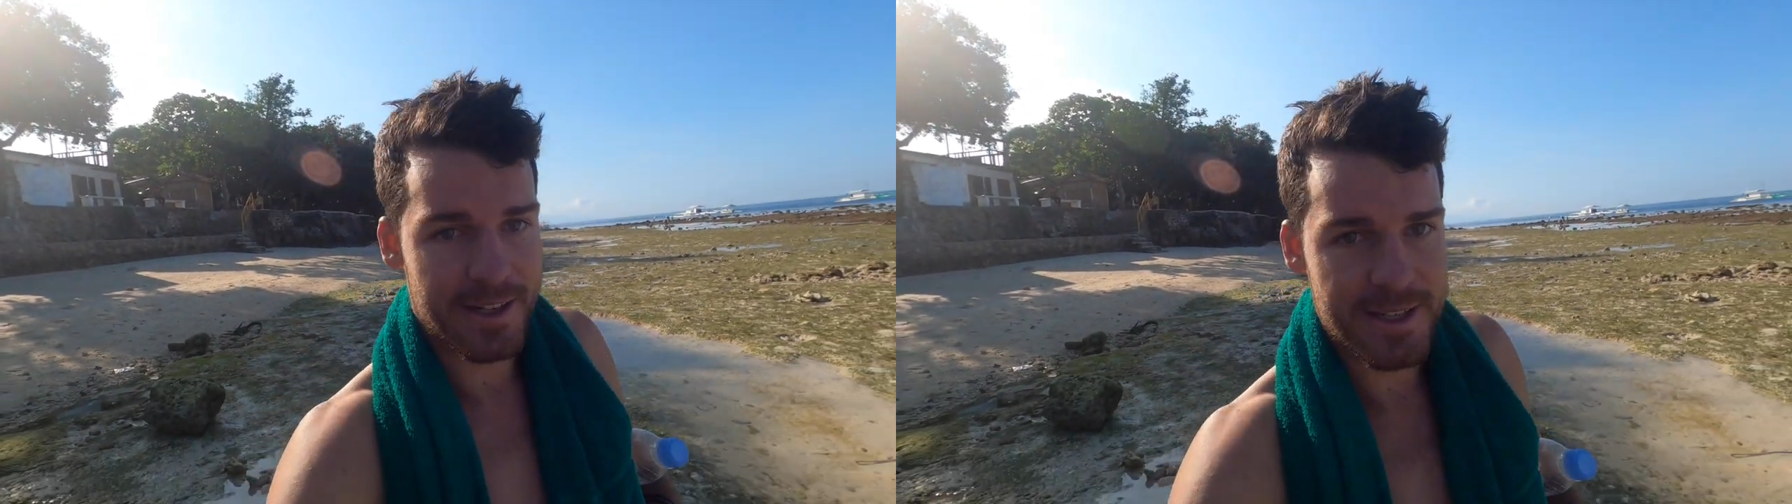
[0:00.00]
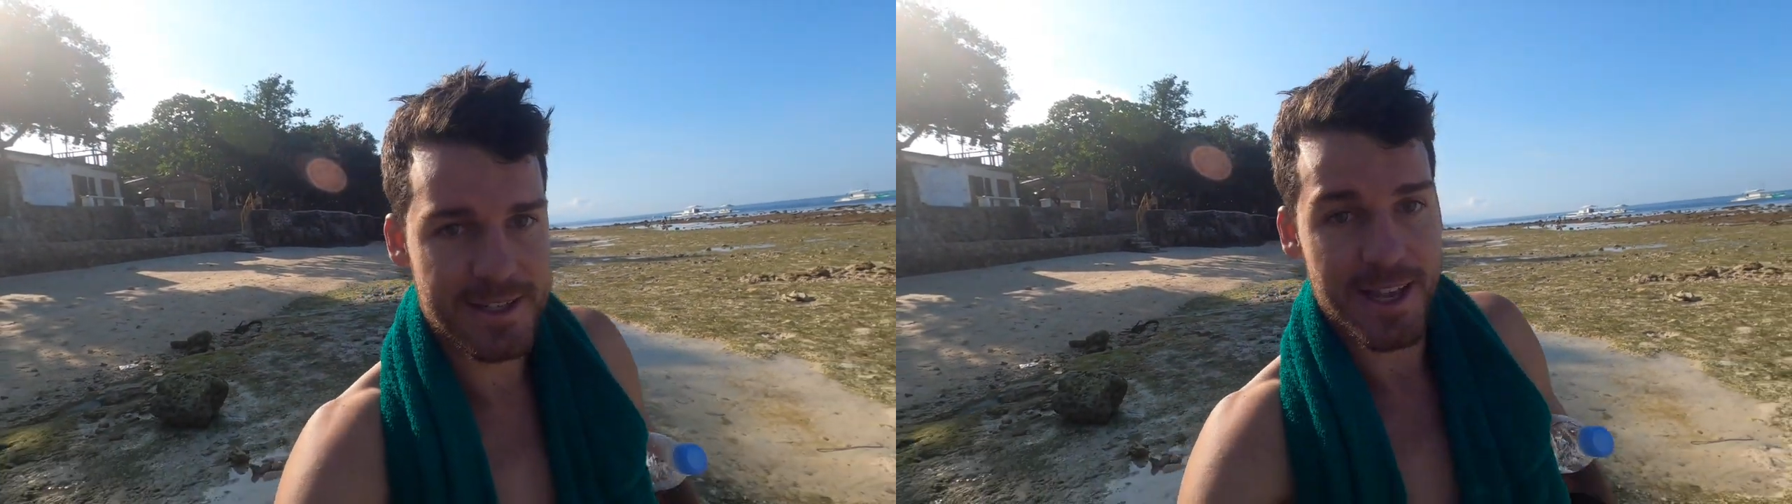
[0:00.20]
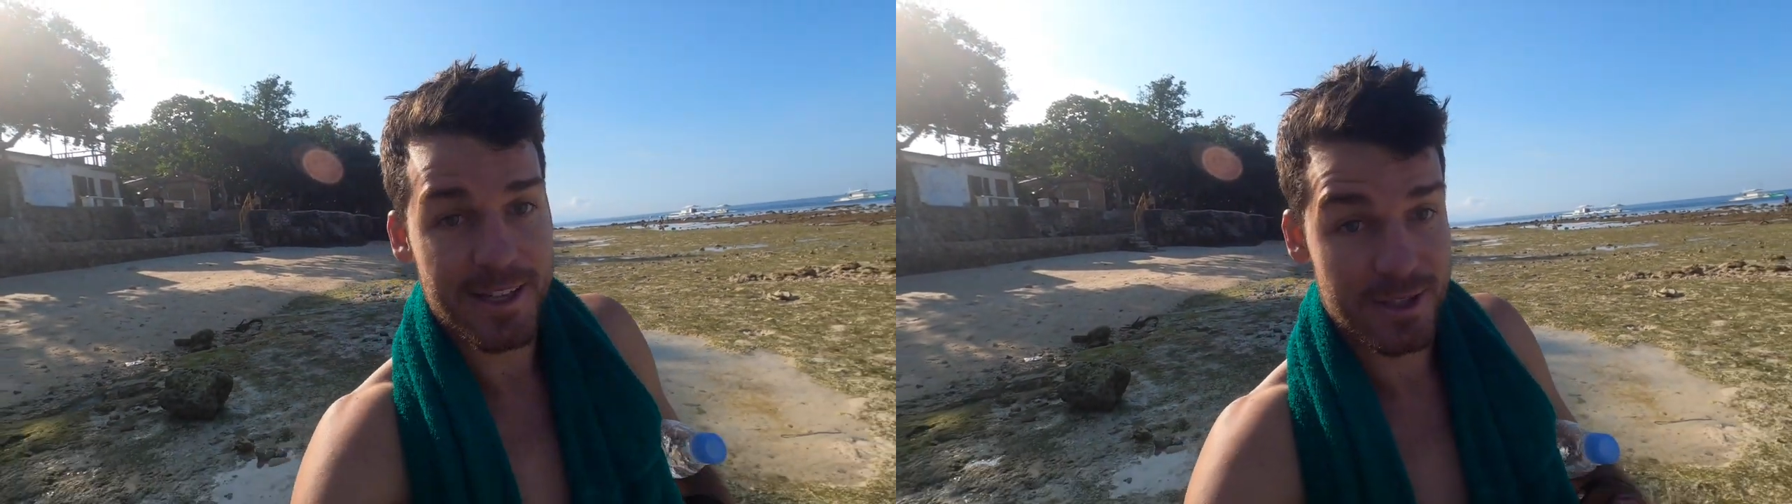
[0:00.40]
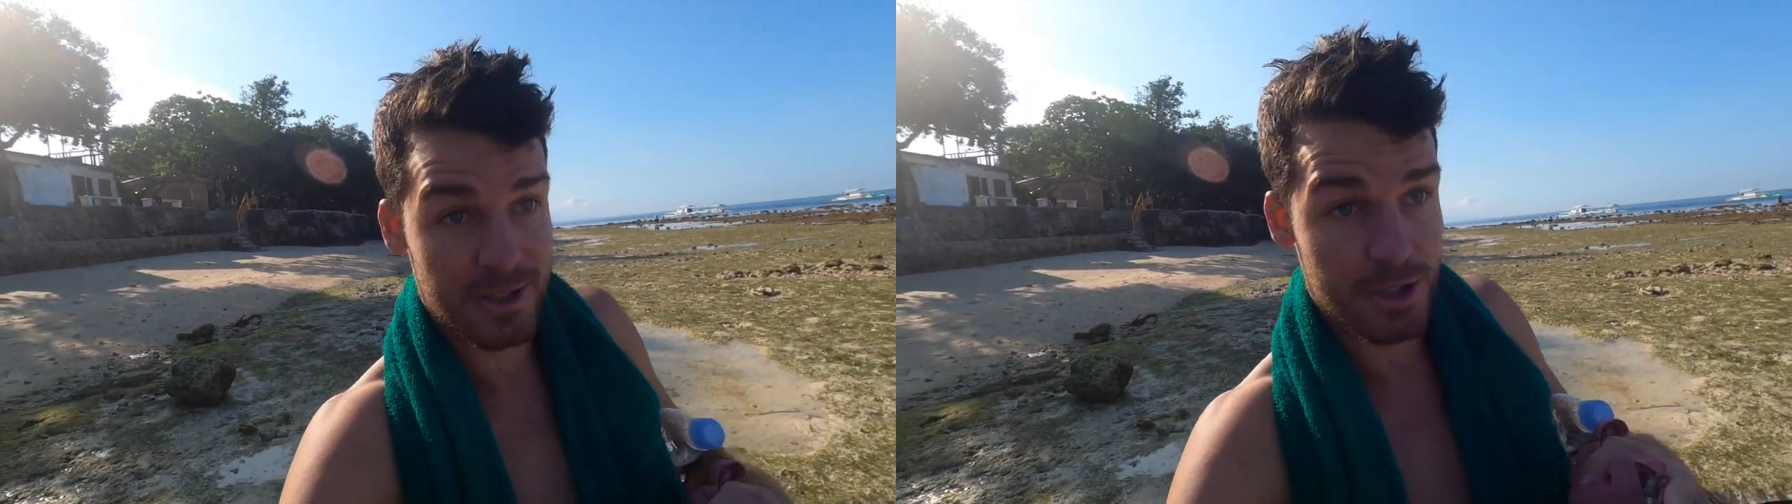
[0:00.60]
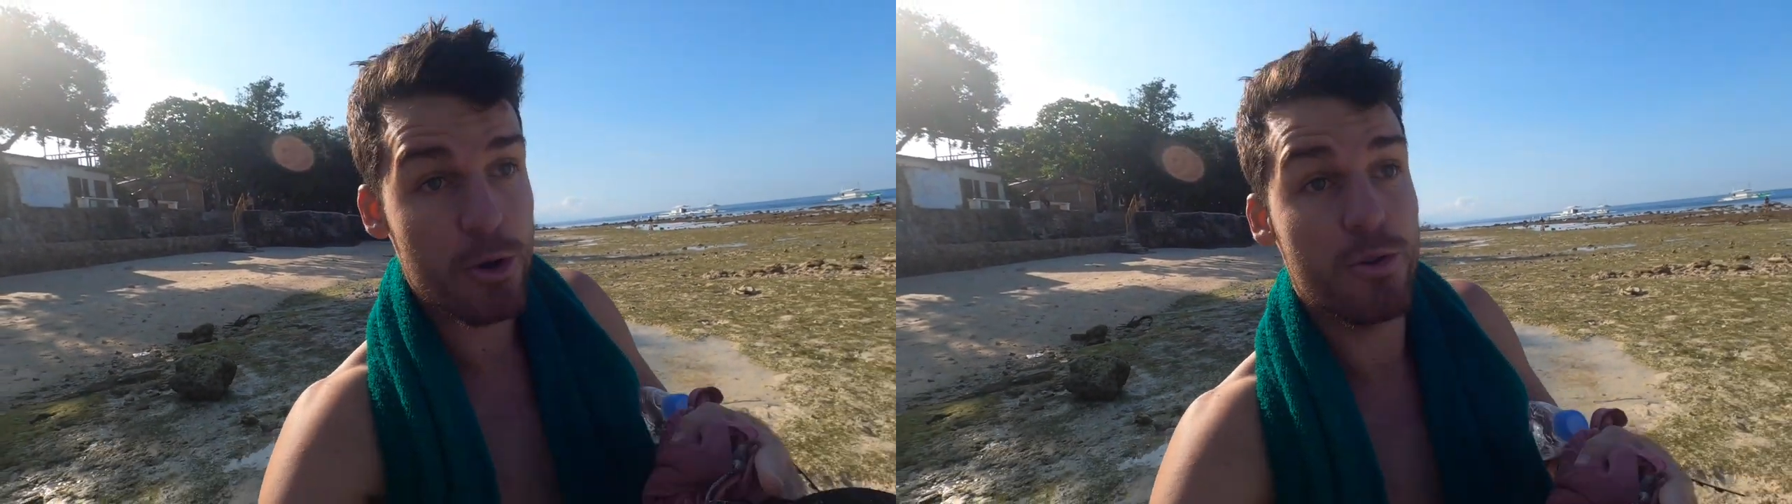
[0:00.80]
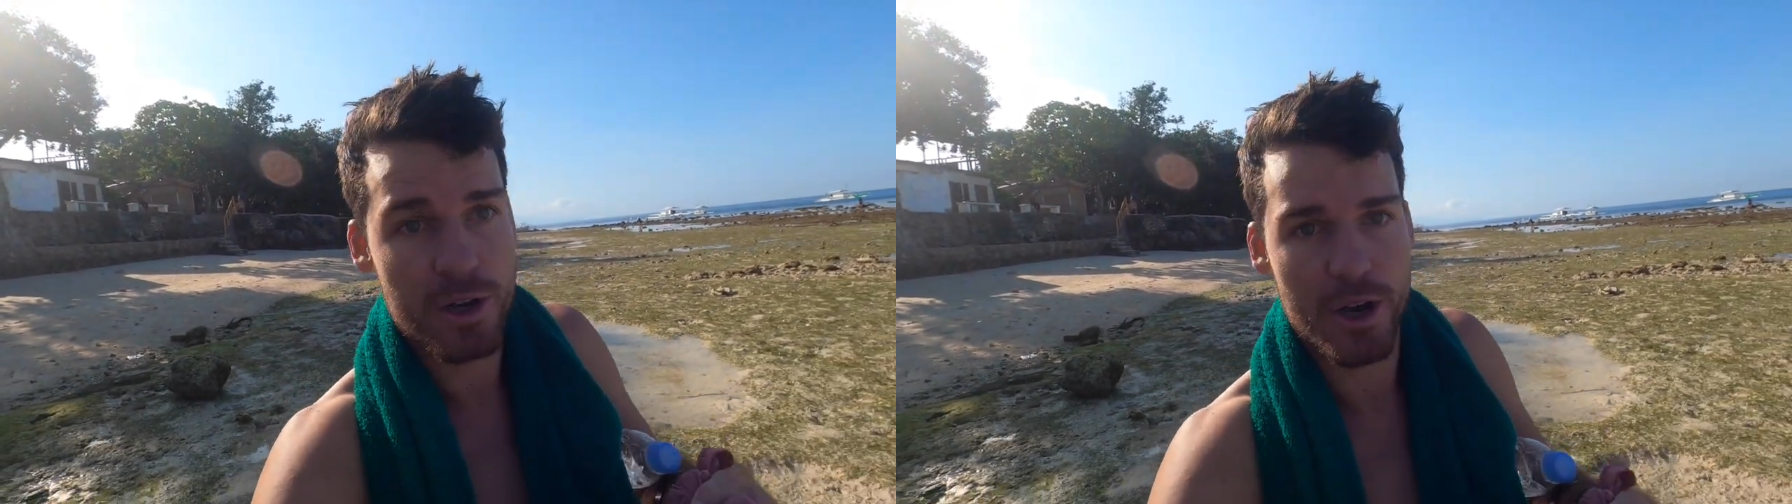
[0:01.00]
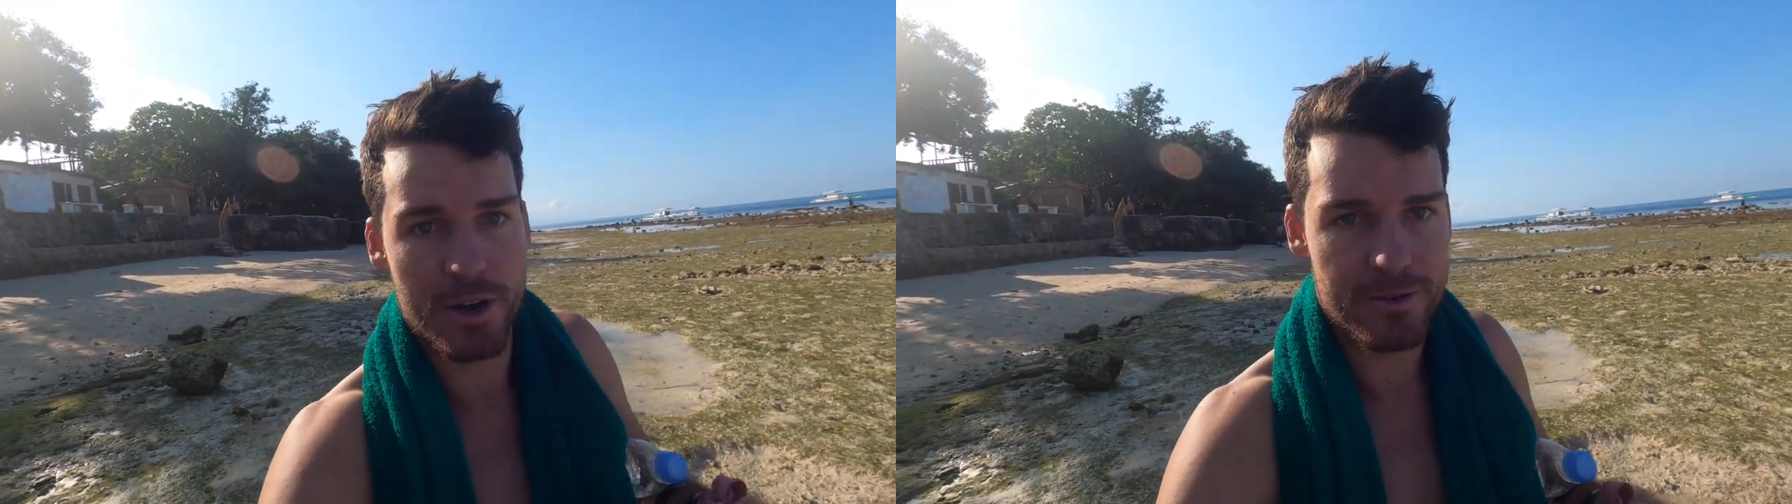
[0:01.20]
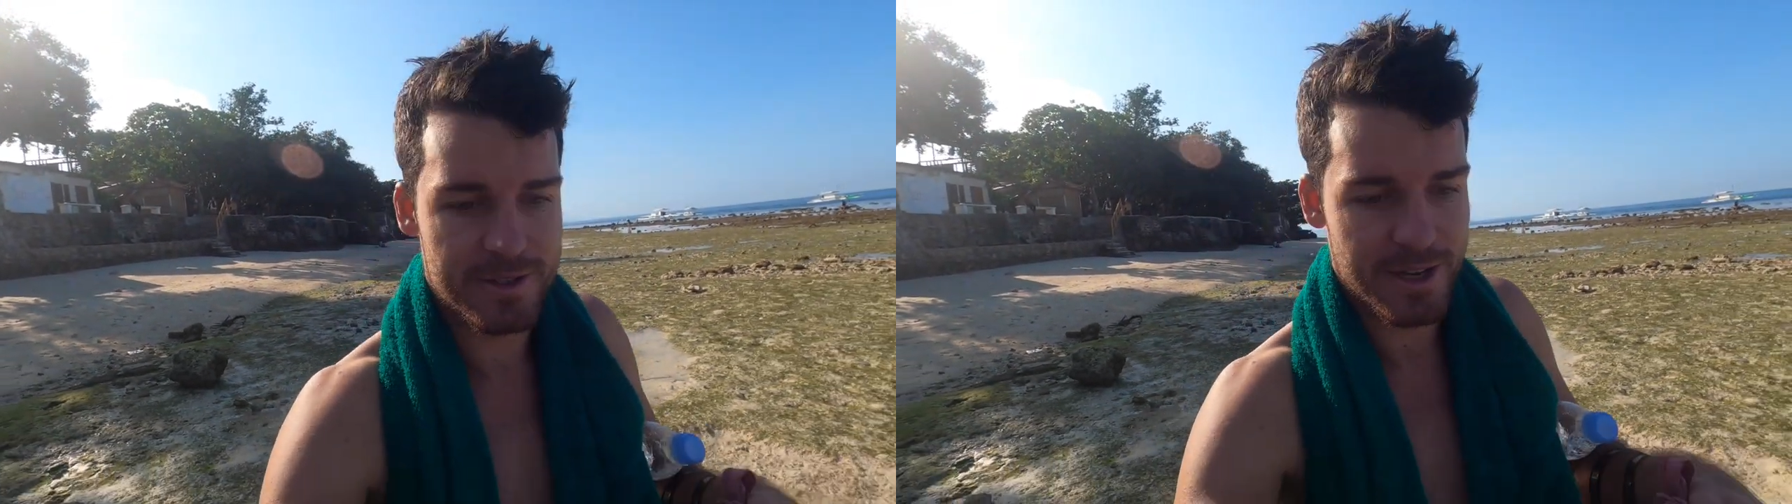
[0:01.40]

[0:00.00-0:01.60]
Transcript: to see two turtles.